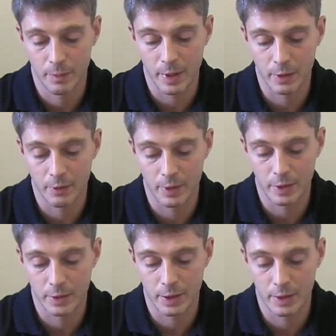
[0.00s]

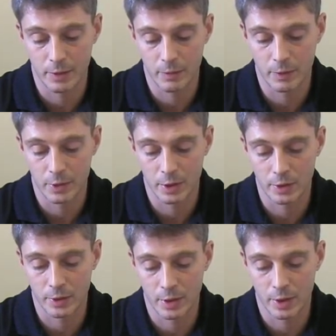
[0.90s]
pancreatin, which
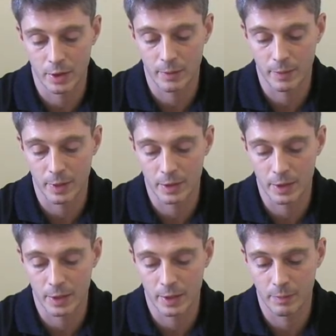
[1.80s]
is
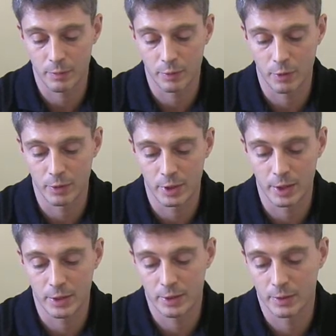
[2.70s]
basically
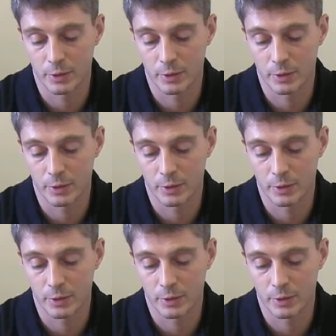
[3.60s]
protease,